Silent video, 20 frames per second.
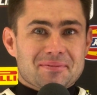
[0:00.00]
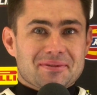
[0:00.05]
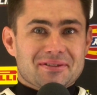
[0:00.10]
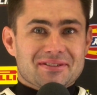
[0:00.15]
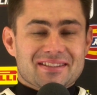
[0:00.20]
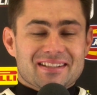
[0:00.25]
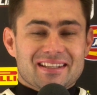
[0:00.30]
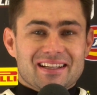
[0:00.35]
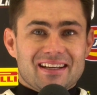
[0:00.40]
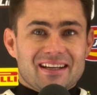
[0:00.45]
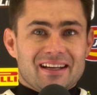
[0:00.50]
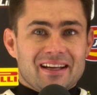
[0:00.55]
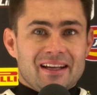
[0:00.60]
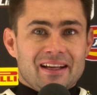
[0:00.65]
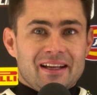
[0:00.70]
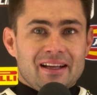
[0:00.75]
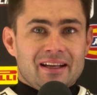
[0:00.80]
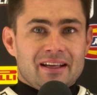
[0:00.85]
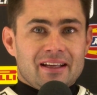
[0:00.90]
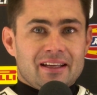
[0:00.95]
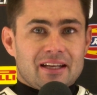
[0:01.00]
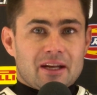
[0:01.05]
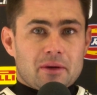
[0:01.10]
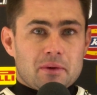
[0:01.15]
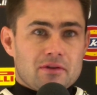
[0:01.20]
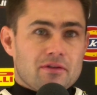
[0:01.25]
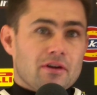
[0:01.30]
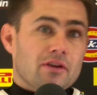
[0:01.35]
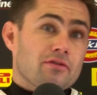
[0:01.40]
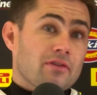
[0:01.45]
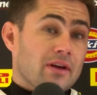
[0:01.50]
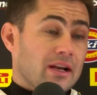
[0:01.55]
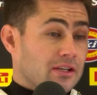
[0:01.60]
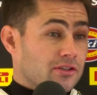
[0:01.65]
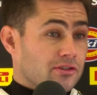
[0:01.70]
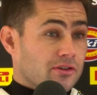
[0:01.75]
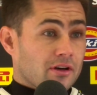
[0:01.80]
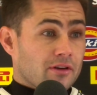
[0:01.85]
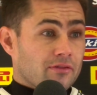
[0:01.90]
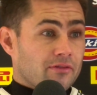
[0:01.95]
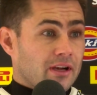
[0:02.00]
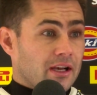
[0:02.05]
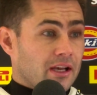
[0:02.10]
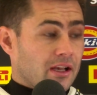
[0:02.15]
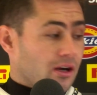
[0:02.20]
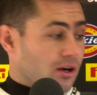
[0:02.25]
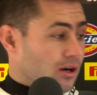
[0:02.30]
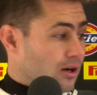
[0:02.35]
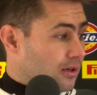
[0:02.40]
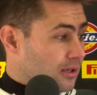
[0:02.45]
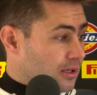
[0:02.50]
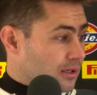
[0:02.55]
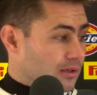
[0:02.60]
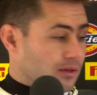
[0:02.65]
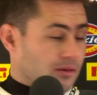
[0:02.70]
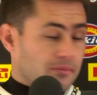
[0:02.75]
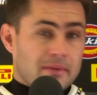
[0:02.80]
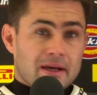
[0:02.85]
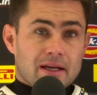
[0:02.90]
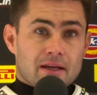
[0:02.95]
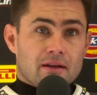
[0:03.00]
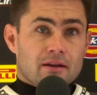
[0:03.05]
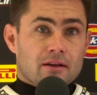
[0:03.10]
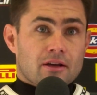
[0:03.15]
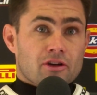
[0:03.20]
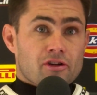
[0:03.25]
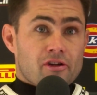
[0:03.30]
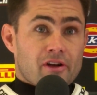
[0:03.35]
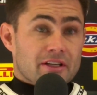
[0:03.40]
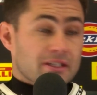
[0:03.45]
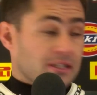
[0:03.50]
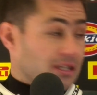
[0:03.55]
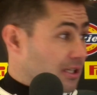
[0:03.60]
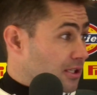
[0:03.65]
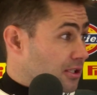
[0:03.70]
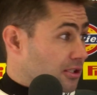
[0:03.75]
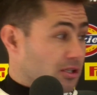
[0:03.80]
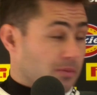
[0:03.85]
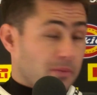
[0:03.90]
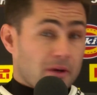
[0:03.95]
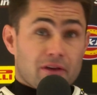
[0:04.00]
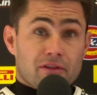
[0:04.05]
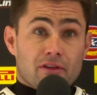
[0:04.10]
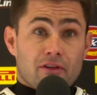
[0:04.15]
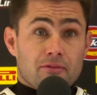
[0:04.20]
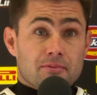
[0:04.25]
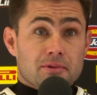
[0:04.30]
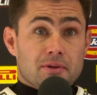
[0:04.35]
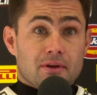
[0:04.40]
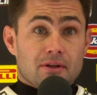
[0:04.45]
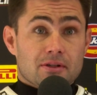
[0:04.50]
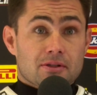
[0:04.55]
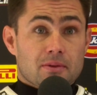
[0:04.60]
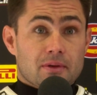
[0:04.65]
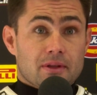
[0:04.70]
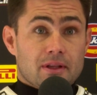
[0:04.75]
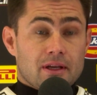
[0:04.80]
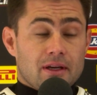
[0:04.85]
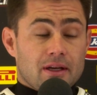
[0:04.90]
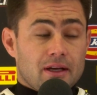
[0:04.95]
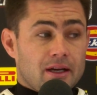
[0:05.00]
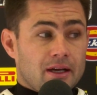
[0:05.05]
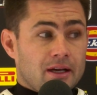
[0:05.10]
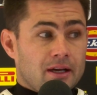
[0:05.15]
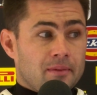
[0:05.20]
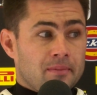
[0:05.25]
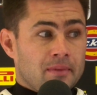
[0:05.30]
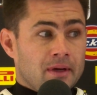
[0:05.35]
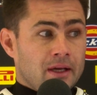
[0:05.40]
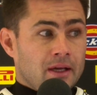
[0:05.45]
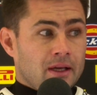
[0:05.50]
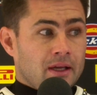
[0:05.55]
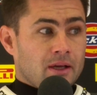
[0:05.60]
But you know, we rode really strong, really hard, and mega congratulations to both of them, to be honest with you.